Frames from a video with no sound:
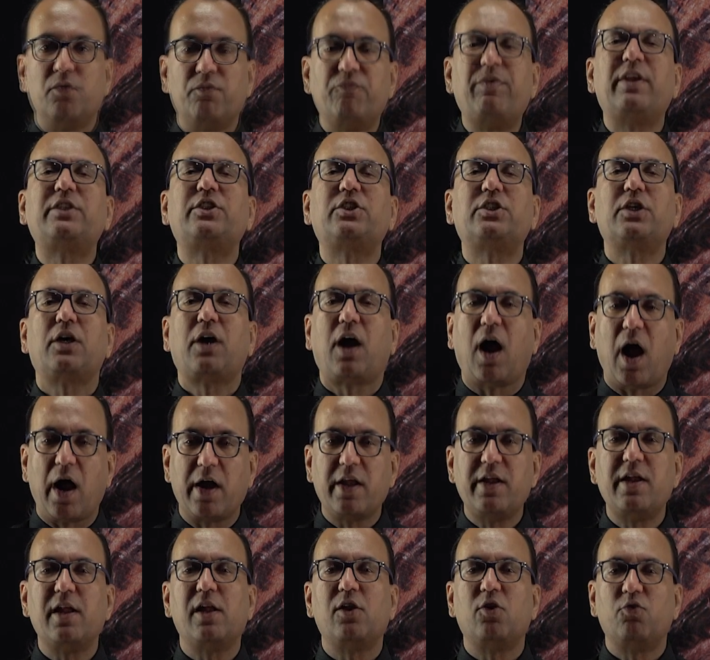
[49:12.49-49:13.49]
Which
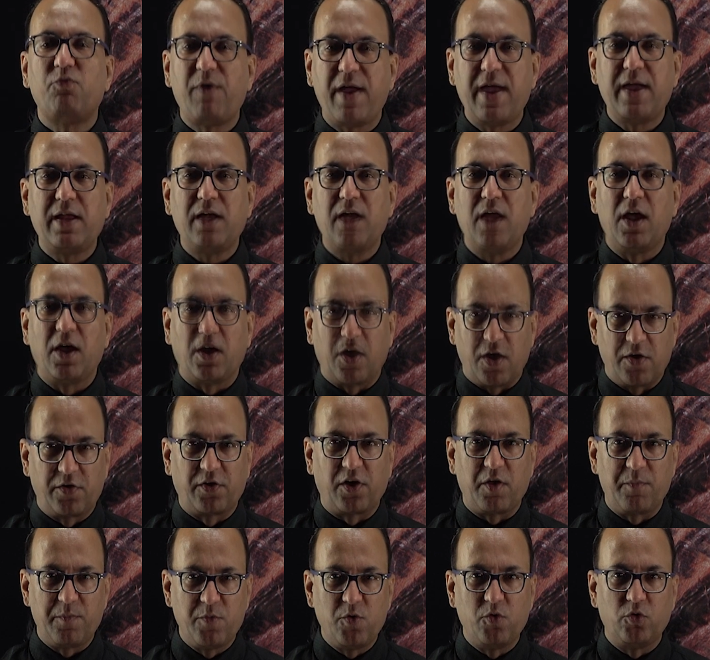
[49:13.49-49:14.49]
cardinal vein
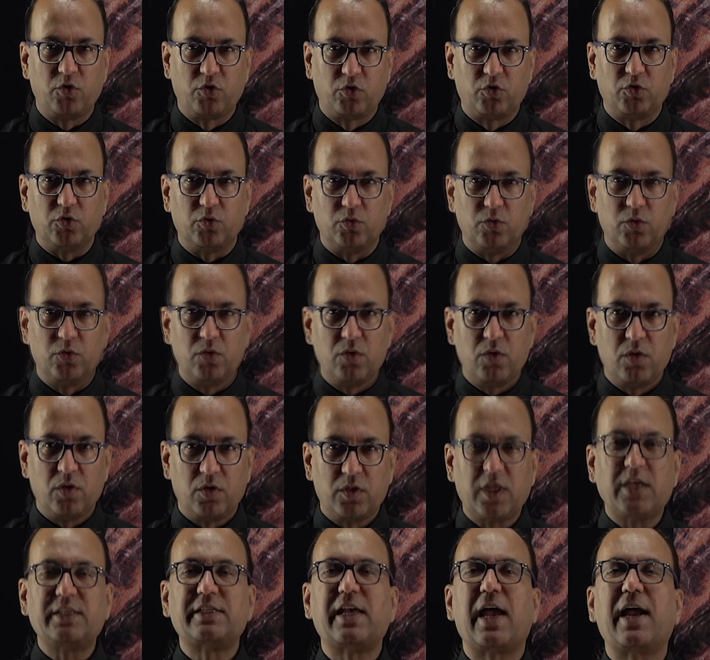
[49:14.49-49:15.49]
contribute to
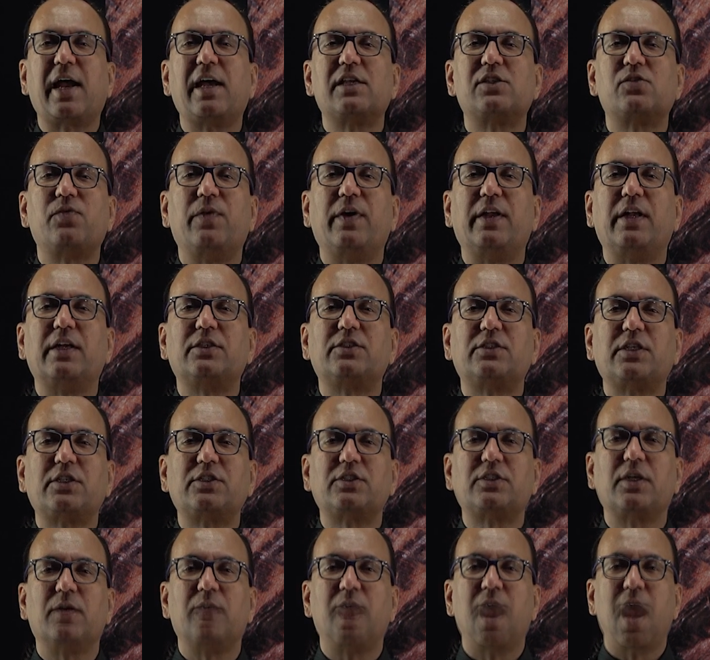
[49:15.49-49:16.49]
the azygos venous
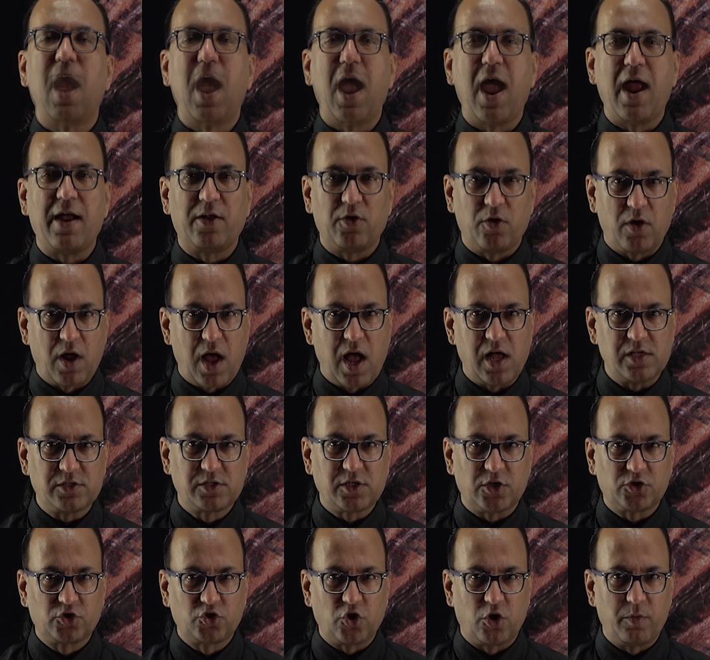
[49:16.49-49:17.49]
system? And your
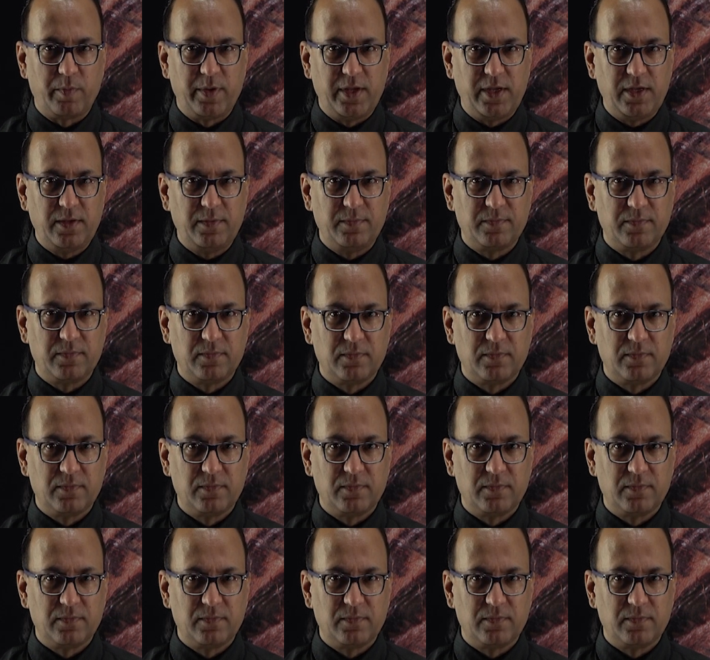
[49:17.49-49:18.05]
answer should be